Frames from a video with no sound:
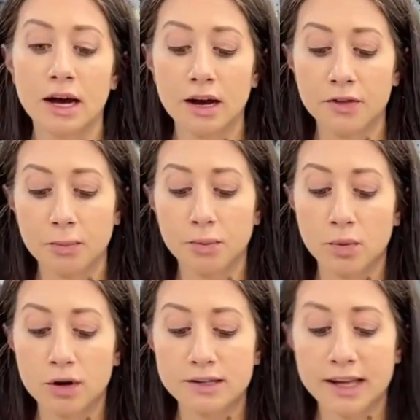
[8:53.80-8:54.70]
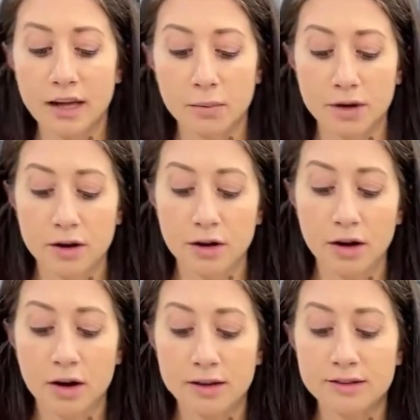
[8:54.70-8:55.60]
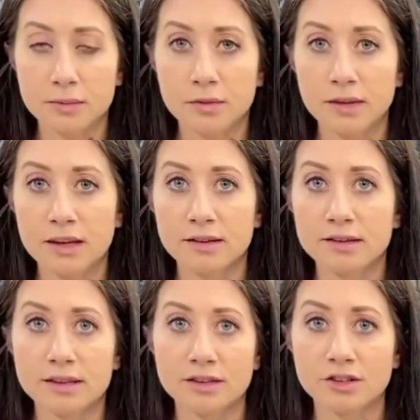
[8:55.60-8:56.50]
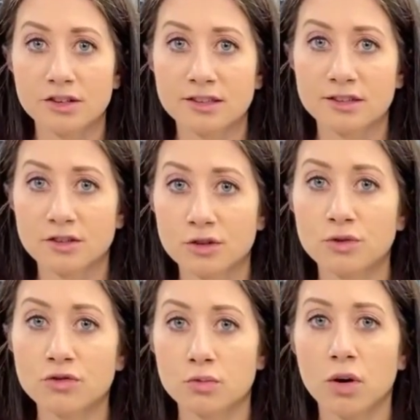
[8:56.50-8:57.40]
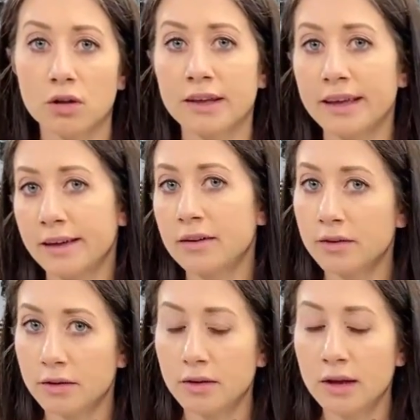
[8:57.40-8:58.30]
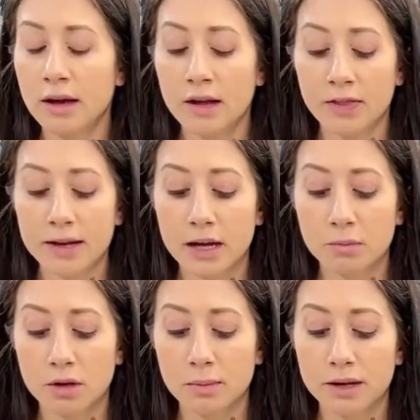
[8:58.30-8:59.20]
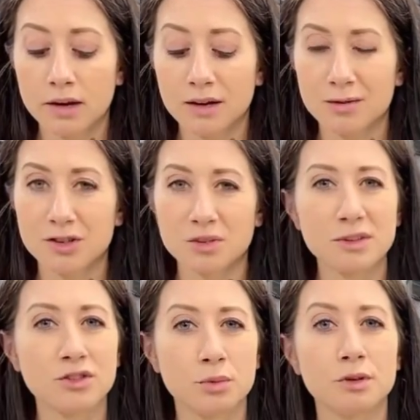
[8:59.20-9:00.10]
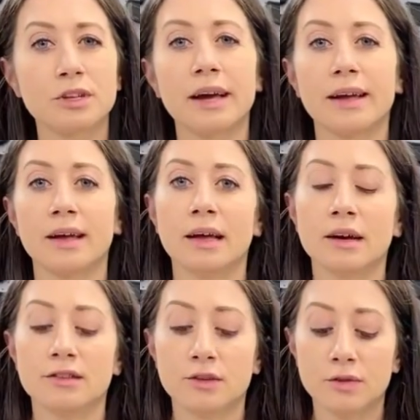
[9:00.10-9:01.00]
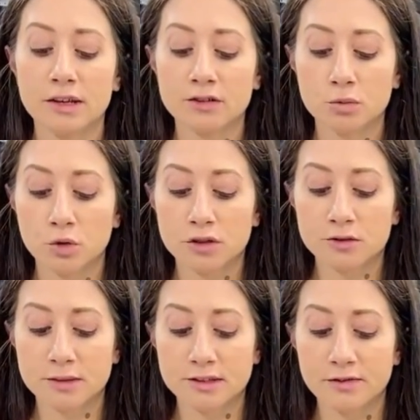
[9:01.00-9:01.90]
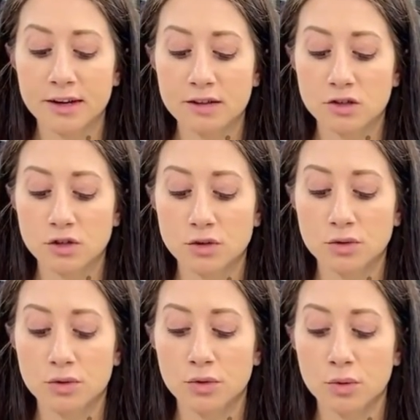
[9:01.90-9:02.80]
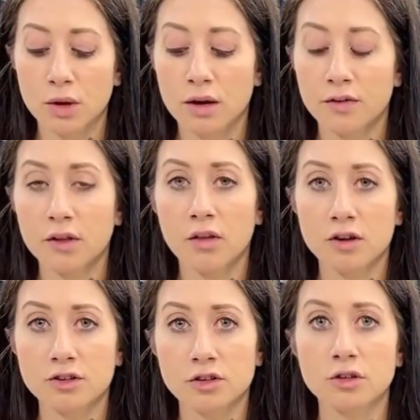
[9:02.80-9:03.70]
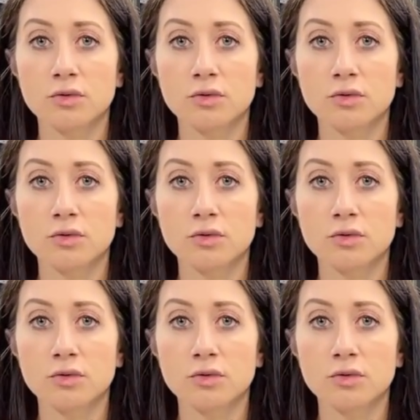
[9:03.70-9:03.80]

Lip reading: The bore diameter on some of these is just too small to handle the 9mm. It'll just be super tight. So these are more specific to the larger